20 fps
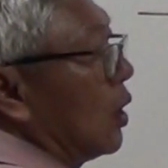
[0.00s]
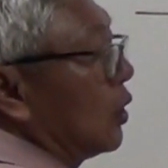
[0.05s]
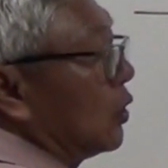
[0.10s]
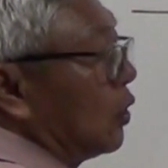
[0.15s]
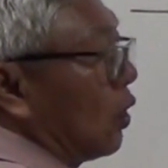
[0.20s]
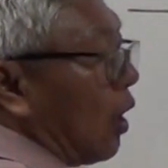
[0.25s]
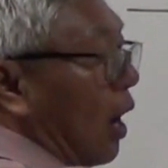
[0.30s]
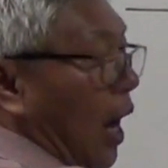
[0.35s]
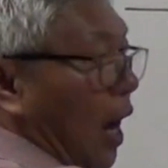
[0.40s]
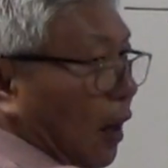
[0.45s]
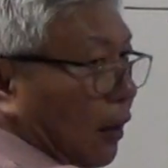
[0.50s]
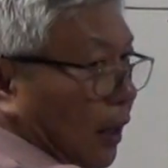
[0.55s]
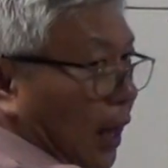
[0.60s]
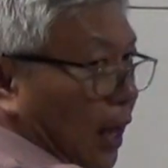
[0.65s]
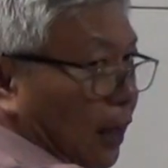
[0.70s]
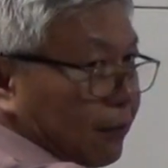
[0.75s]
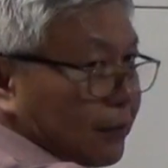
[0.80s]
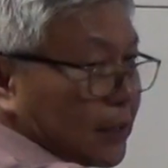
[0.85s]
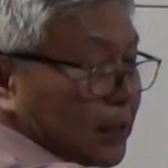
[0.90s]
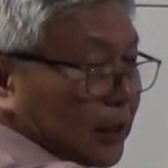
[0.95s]
your
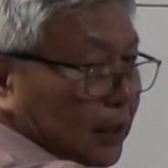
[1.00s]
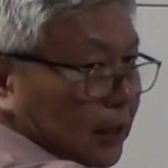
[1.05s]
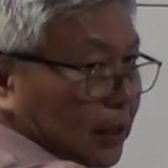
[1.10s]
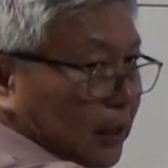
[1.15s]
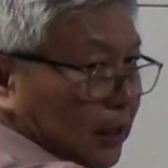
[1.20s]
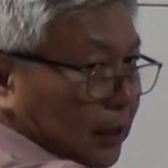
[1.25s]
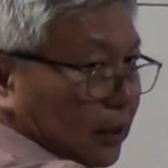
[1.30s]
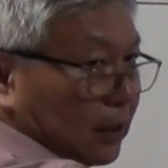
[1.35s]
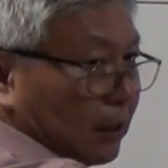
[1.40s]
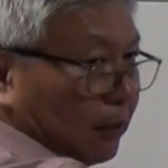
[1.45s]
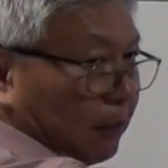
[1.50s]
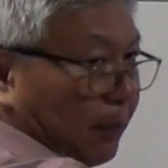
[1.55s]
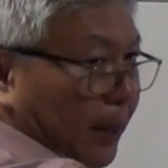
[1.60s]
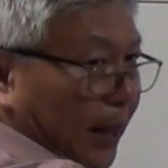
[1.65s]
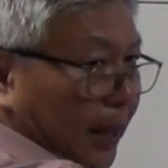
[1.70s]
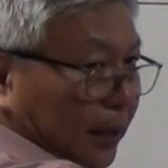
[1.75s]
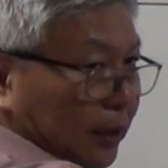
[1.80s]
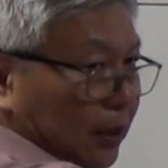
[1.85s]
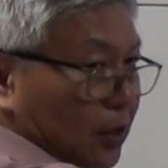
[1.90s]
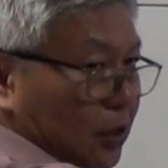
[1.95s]
RF circuit, the
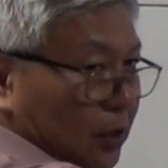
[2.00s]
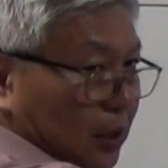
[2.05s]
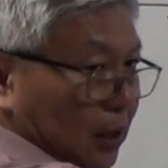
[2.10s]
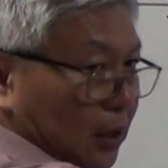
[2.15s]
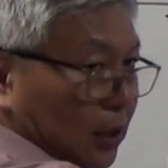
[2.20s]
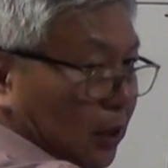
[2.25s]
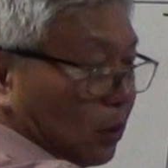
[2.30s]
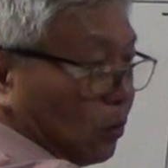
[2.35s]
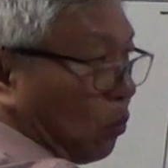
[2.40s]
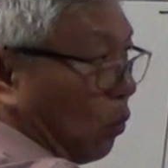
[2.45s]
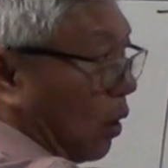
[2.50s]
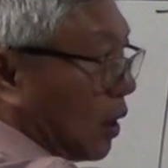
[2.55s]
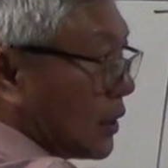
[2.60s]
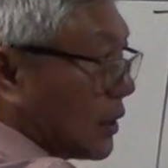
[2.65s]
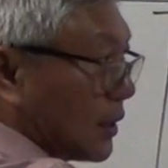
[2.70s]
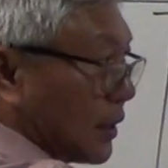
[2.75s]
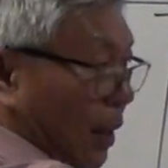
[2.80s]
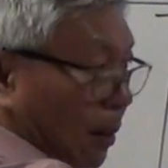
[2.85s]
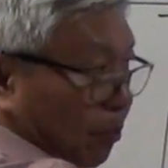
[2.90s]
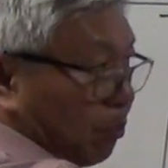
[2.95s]
magnetic circuit, was
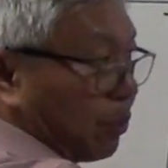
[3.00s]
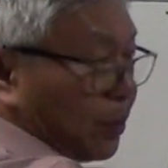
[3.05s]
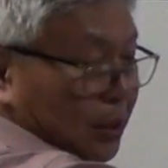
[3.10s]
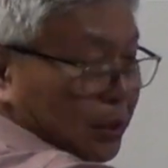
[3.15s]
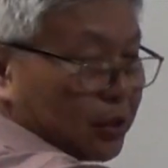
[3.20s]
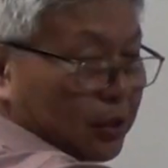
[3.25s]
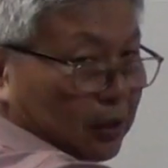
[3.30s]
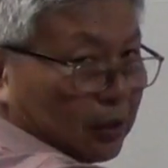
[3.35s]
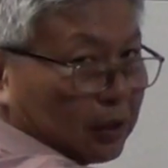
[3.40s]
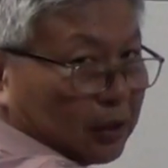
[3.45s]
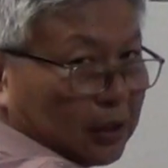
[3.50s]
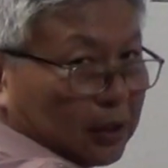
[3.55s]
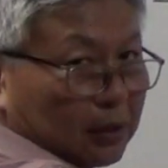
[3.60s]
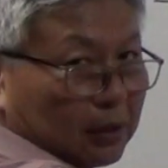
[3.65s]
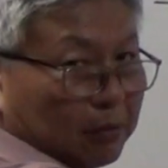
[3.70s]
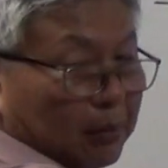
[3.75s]
separate circuit.